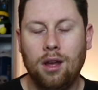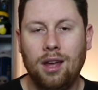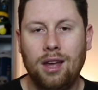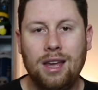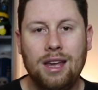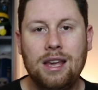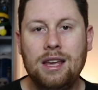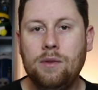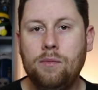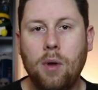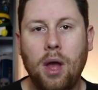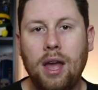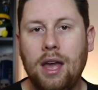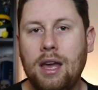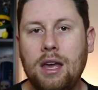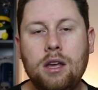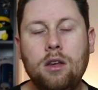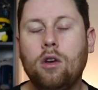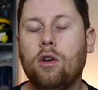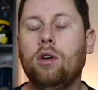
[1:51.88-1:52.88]

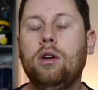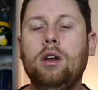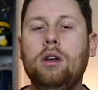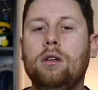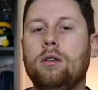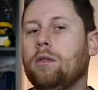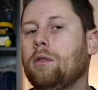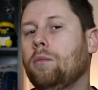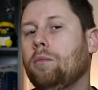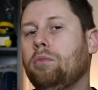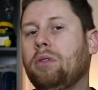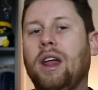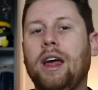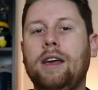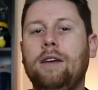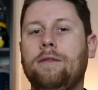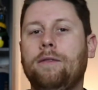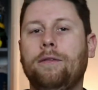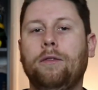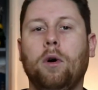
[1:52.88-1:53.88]
He couldn't
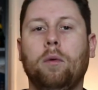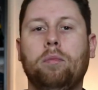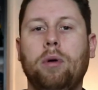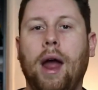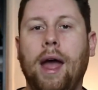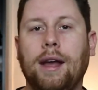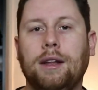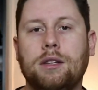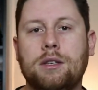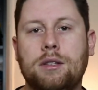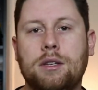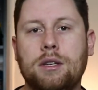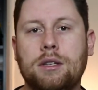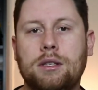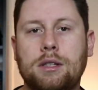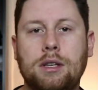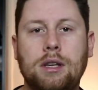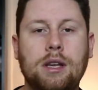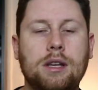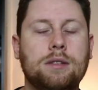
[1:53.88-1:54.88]
play full
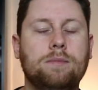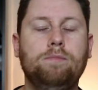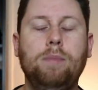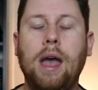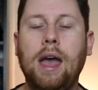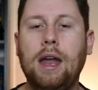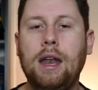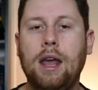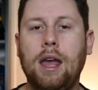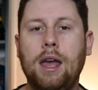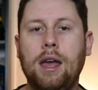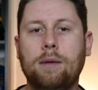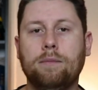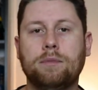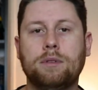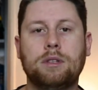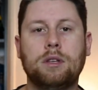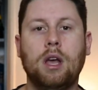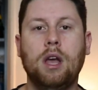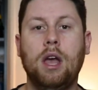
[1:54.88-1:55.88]
practices. He has bad
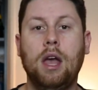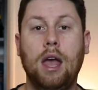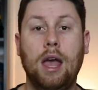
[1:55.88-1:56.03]
hips.